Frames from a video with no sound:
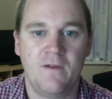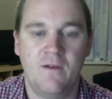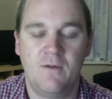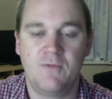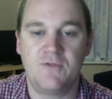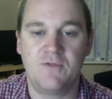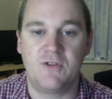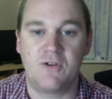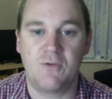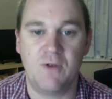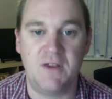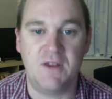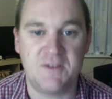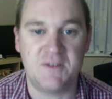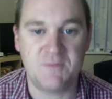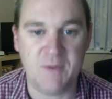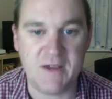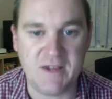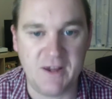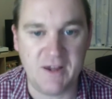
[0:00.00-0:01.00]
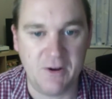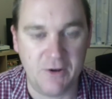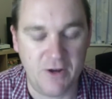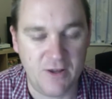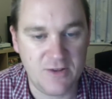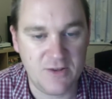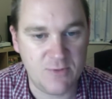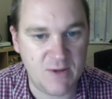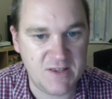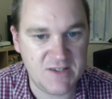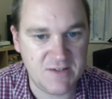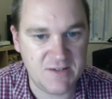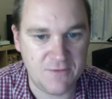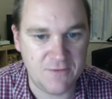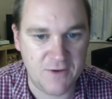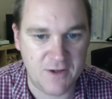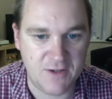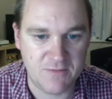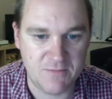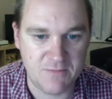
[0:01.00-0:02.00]
It's the Queen speaking on her
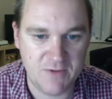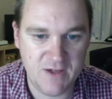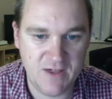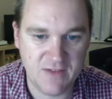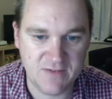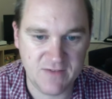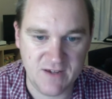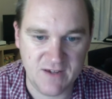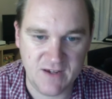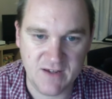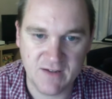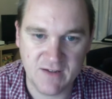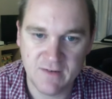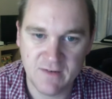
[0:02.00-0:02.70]
21st birthday,